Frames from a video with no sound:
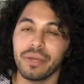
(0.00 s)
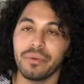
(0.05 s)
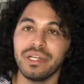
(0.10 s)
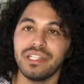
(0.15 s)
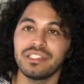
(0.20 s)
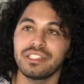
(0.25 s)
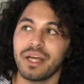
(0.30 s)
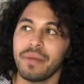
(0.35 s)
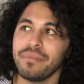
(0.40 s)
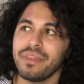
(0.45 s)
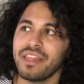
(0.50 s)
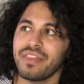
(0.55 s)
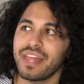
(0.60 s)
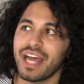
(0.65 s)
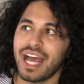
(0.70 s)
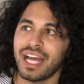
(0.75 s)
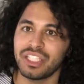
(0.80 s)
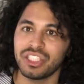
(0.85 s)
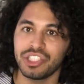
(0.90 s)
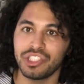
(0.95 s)
There was something
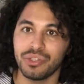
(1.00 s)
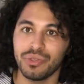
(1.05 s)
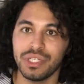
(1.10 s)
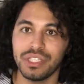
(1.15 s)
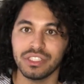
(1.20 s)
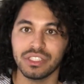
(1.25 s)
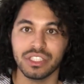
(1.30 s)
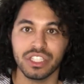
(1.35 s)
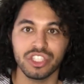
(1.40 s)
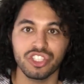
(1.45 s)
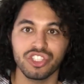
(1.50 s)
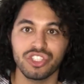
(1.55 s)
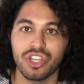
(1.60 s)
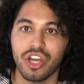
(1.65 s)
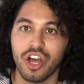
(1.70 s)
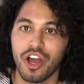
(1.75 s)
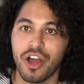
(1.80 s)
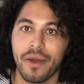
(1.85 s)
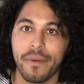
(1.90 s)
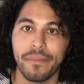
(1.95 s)
that as soon as this
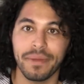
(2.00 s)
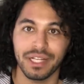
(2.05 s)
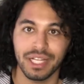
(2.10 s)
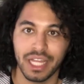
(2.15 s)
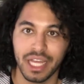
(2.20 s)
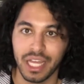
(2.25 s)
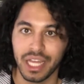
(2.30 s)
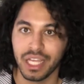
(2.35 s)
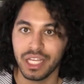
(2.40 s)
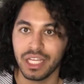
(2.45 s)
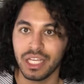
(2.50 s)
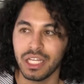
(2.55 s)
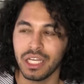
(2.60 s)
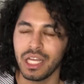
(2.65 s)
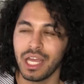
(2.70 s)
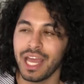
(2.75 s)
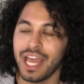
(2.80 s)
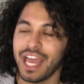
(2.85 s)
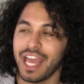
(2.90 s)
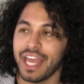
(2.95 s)
song
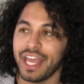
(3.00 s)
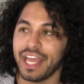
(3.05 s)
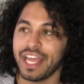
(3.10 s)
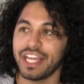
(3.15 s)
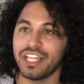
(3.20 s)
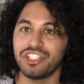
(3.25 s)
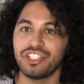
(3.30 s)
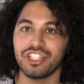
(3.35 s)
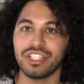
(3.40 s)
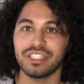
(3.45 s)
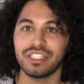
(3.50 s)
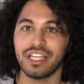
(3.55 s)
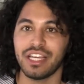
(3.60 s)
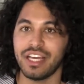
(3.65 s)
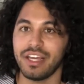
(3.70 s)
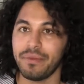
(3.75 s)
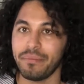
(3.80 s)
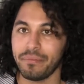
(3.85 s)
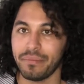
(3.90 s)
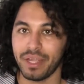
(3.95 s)
played, it just
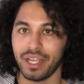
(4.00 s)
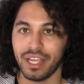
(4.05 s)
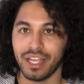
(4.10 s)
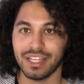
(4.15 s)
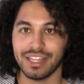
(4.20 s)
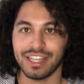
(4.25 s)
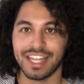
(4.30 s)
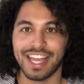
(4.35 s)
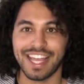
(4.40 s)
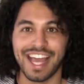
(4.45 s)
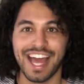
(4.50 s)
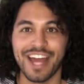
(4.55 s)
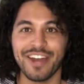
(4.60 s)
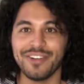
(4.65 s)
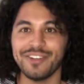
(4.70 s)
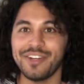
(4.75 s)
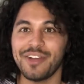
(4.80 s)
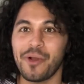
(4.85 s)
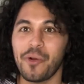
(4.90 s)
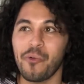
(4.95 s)
hit me. Like, I
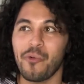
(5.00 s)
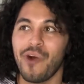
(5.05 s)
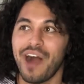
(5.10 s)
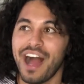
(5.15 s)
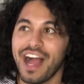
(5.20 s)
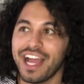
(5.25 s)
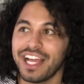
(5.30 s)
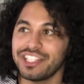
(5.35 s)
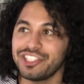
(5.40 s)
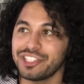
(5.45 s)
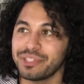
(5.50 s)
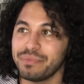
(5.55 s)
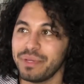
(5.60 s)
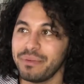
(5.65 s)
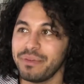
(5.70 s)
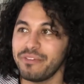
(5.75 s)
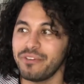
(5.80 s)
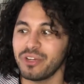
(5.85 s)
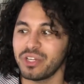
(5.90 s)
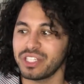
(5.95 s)
don't know why, it just made
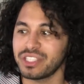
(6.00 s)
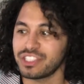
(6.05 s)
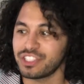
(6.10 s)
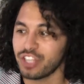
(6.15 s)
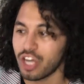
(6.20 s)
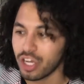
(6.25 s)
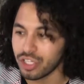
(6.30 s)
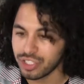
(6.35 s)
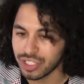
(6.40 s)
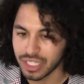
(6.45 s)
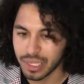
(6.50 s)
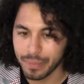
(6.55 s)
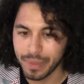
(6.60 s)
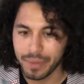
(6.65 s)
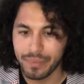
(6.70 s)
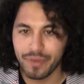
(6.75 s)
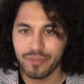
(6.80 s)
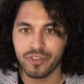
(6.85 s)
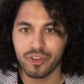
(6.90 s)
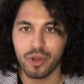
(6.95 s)
me feel nostalgic. It made
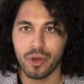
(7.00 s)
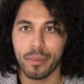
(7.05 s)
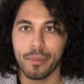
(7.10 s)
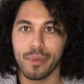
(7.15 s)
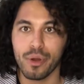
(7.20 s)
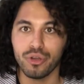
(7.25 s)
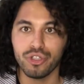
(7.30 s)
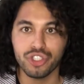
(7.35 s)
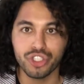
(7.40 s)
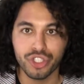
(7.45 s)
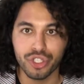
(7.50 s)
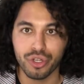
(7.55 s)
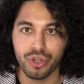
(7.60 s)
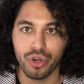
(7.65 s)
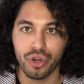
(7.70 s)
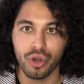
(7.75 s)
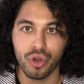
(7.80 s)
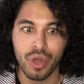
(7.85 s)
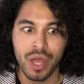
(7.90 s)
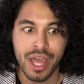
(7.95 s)
me feel
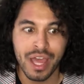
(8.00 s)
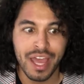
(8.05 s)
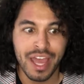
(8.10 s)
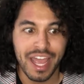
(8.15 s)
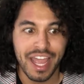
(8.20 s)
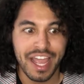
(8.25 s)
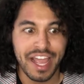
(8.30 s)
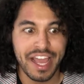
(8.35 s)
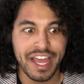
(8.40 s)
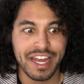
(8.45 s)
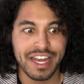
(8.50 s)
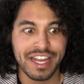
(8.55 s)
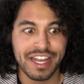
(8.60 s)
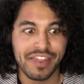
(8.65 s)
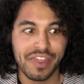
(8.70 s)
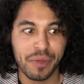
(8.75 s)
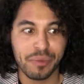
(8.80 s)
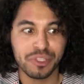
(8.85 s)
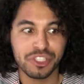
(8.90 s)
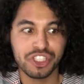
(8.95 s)
emotional. And
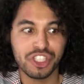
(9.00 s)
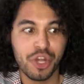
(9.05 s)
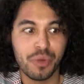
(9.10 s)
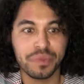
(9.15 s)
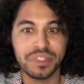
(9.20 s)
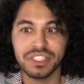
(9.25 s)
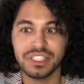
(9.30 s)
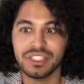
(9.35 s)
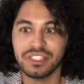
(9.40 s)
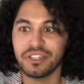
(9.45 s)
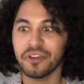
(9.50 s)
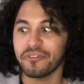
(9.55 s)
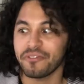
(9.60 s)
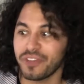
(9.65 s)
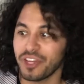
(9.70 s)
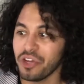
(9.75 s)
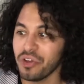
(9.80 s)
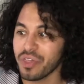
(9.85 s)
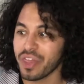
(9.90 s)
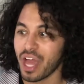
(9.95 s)
there was no reason to
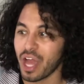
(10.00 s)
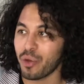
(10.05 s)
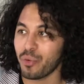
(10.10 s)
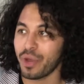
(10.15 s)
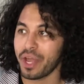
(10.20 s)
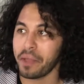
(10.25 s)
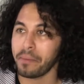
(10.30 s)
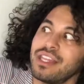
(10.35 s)
feel that way.